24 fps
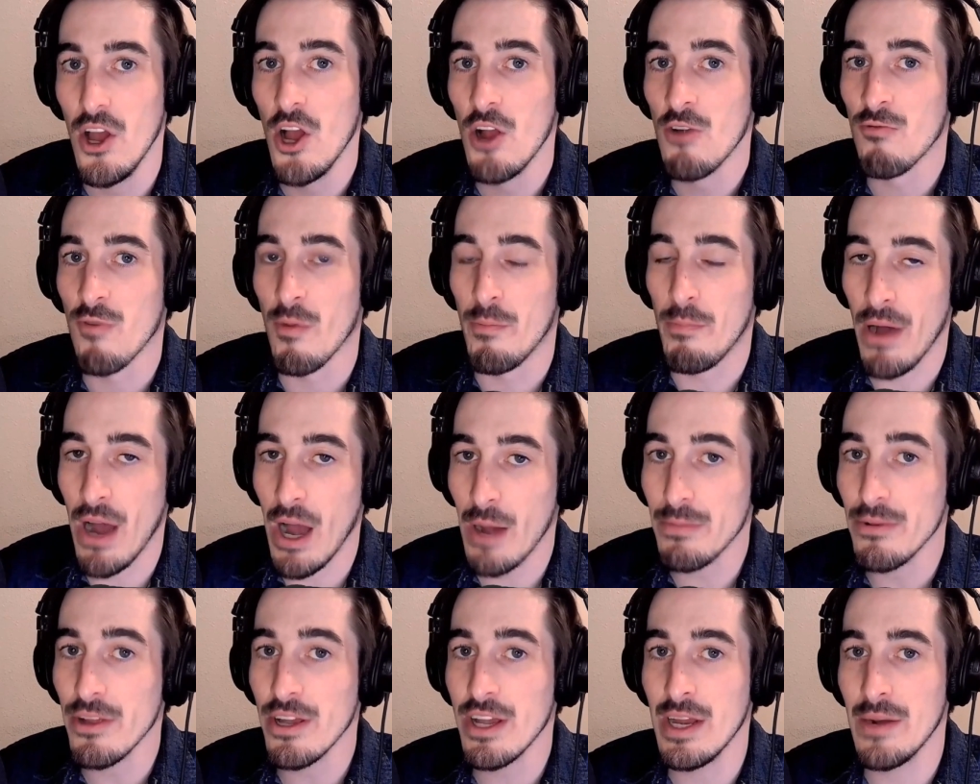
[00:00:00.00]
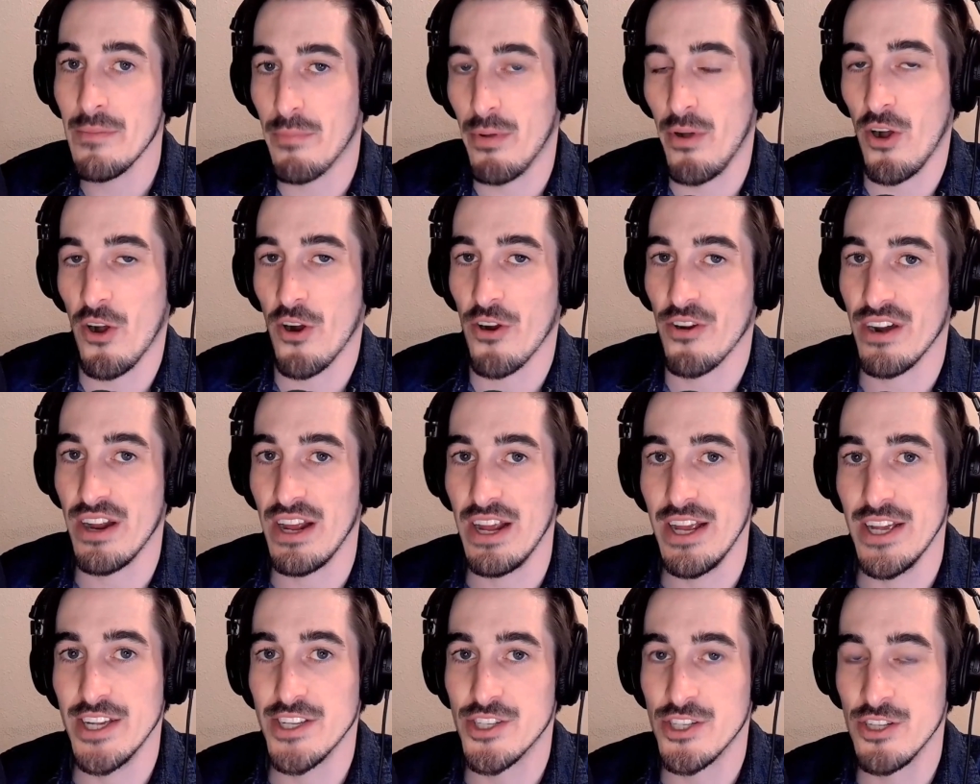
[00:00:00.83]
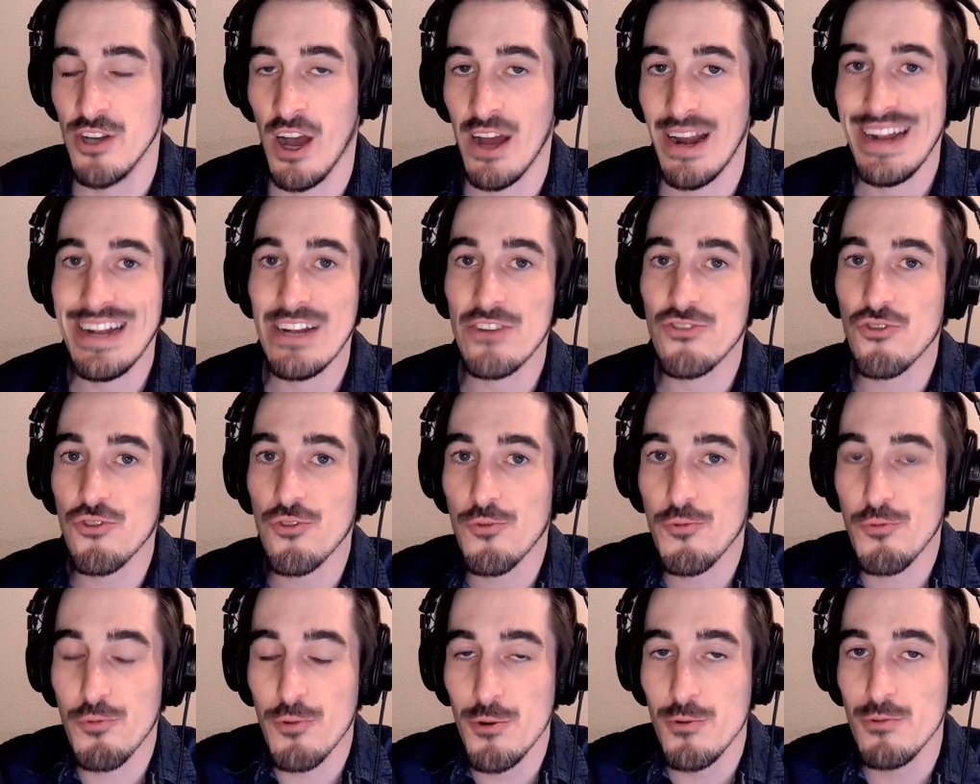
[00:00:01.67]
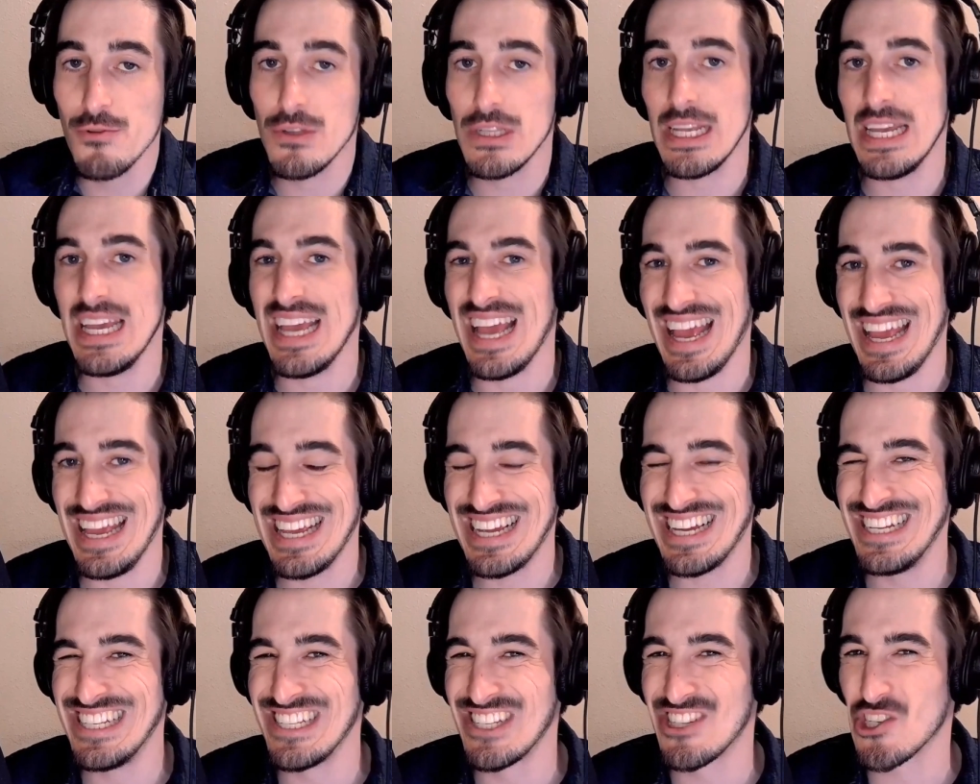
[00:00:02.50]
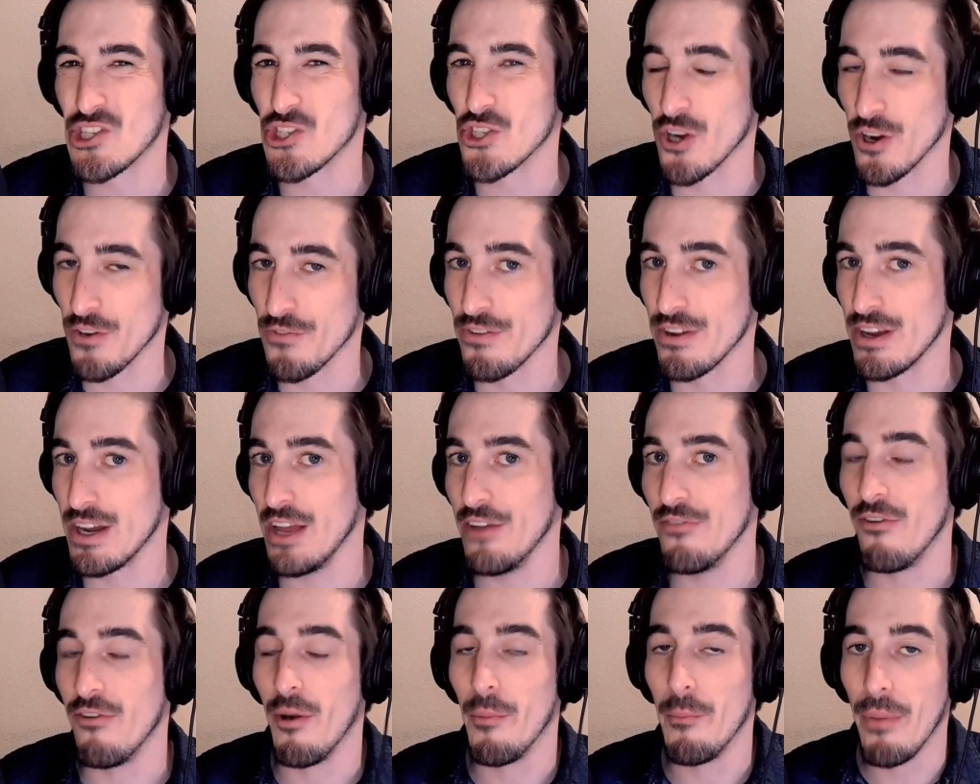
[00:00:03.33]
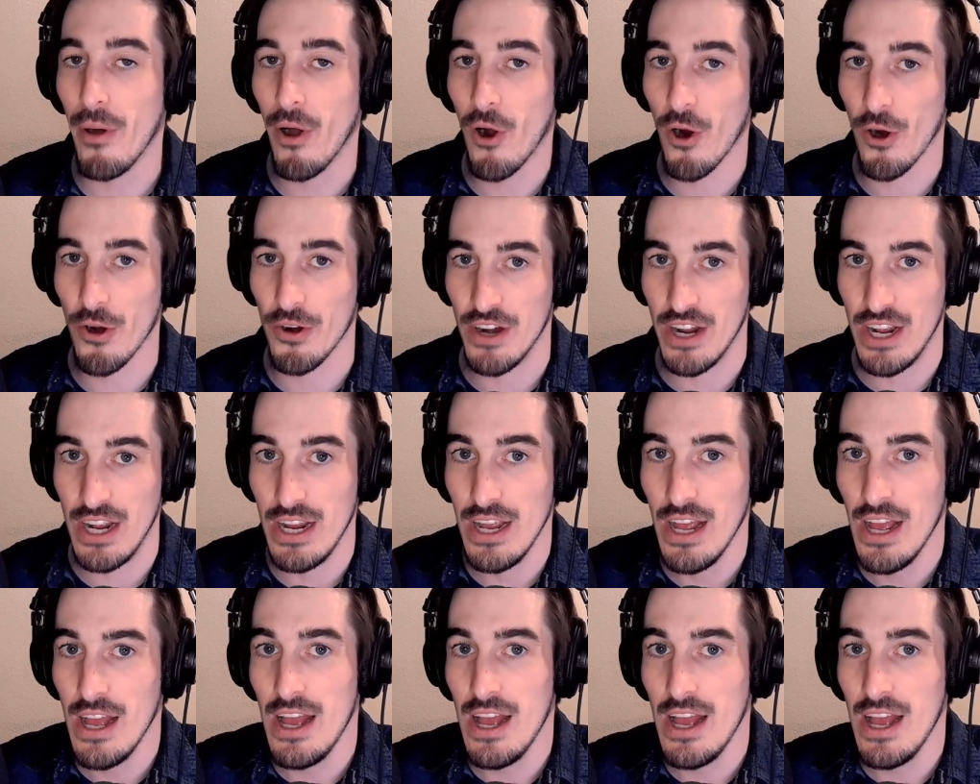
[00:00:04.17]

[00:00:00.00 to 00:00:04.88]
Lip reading: Republican Party is not truly a conservative party.